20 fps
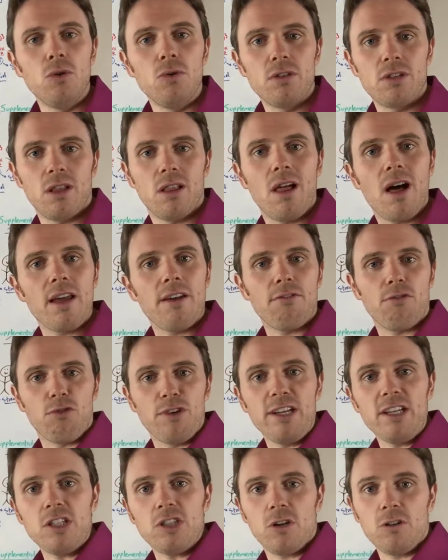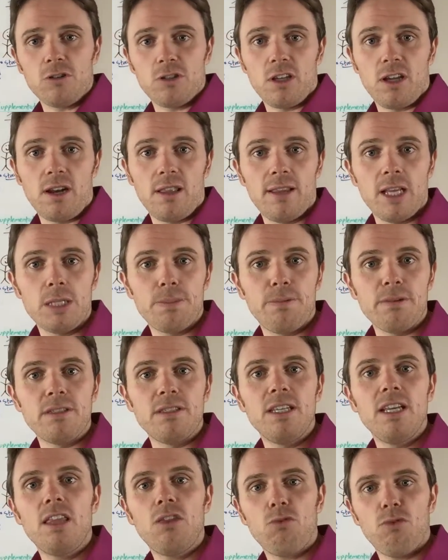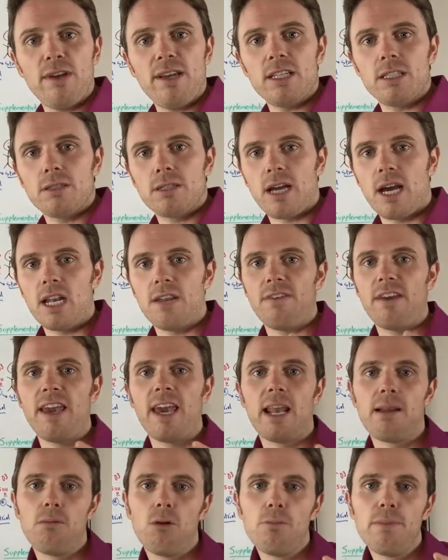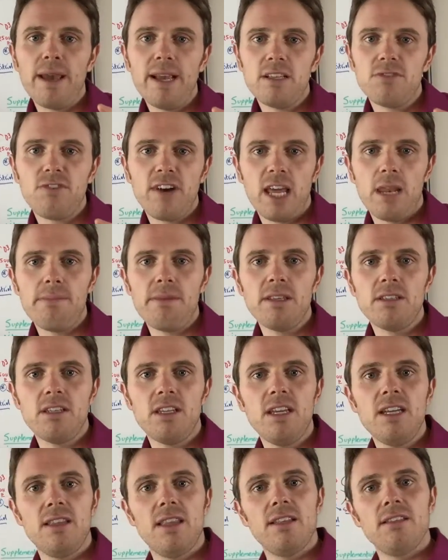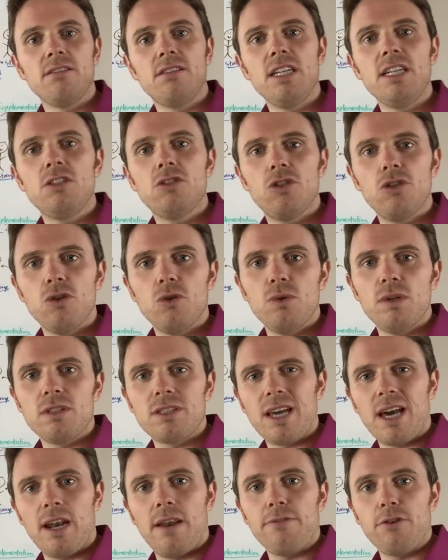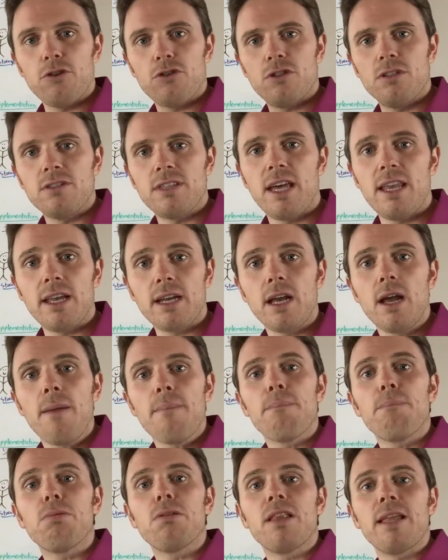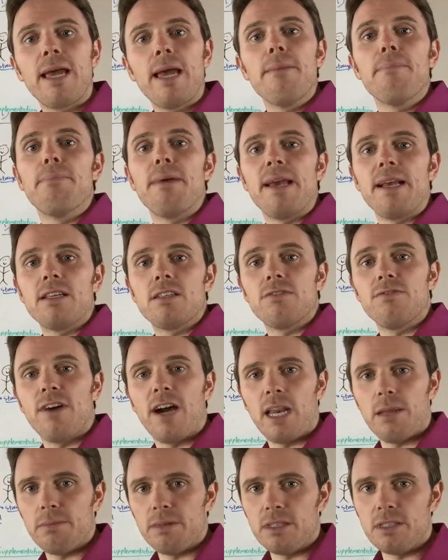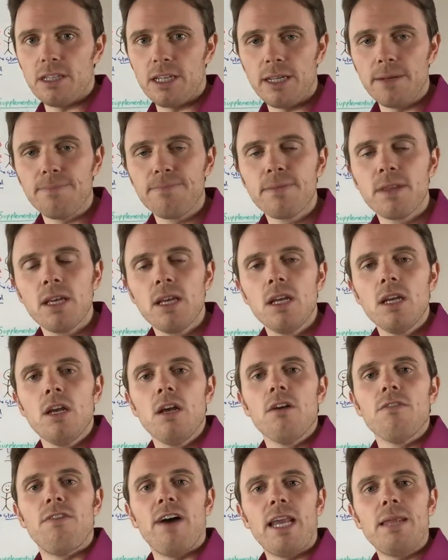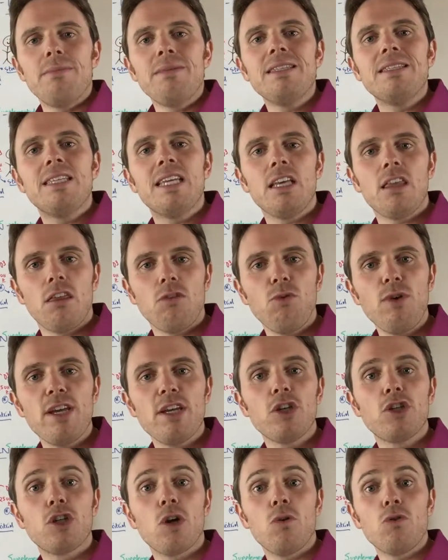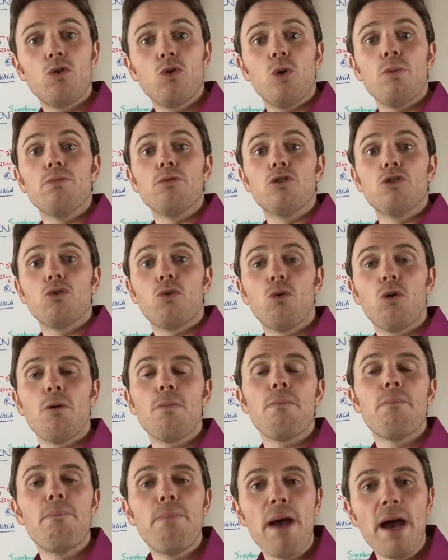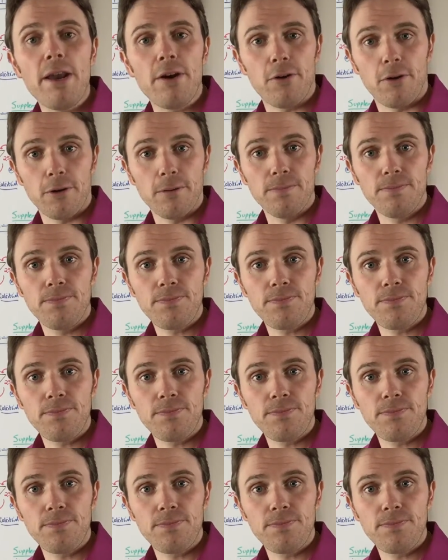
There's a lot of research done on this, but D3 is kind of animal-based vitamin D, and then D2 is kind of your synthetic plant-based vitamin D. Vitamin D3 is shown to absorb better.